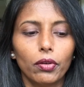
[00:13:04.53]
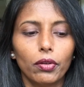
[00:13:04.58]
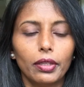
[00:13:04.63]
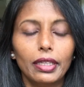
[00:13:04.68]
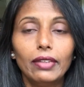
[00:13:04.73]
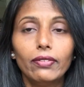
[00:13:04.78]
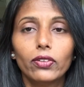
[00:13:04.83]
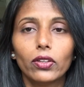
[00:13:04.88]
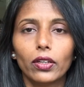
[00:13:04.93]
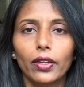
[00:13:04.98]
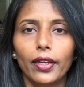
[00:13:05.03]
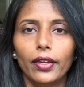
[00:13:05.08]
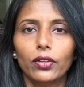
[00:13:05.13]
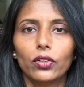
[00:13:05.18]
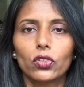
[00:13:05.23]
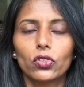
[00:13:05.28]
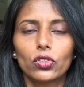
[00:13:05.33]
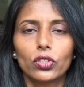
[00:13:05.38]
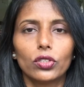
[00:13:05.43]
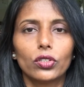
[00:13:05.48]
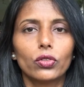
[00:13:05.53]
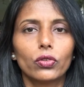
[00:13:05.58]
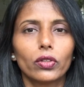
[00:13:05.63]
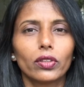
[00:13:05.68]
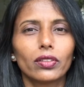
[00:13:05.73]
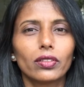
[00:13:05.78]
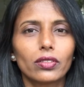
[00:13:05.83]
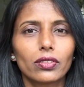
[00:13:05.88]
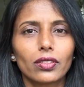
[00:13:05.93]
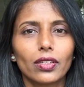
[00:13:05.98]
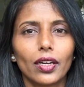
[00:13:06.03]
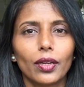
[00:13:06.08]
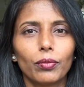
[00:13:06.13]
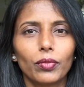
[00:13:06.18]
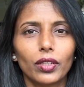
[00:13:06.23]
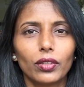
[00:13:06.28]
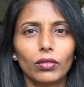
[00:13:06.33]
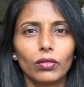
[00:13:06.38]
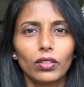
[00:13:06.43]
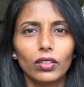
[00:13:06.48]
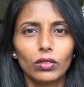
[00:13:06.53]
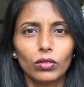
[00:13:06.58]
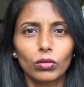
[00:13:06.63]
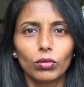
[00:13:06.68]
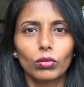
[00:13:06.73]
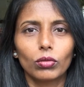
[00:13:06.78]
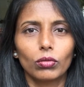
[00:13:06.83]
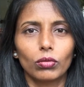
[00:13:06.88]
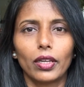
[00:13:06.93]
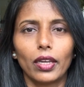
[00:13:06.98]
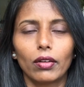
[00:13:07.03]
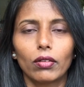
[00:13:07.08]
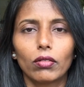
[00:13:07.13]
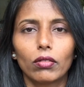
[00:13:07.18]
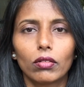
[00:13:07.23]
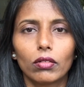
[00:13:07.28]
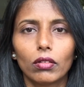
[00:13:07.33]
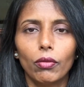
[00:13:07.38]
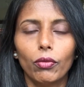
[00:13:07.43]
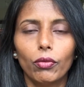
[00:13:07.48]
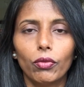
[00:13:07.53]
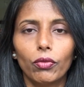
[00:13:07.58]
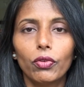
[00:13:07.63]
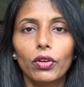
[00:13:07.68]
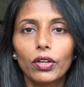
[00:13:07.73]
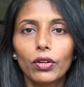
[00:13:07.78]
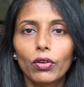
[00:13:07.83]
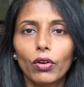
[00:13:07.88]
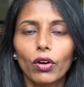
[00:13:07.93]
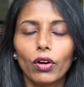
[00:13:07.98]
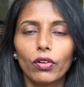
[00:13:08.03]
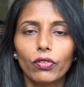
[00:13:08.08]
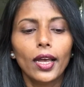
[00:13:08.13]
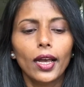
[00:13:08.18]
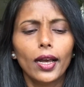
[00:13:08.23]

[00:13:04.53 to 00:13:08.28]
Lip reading: evil energy during this time that you need to get rid of.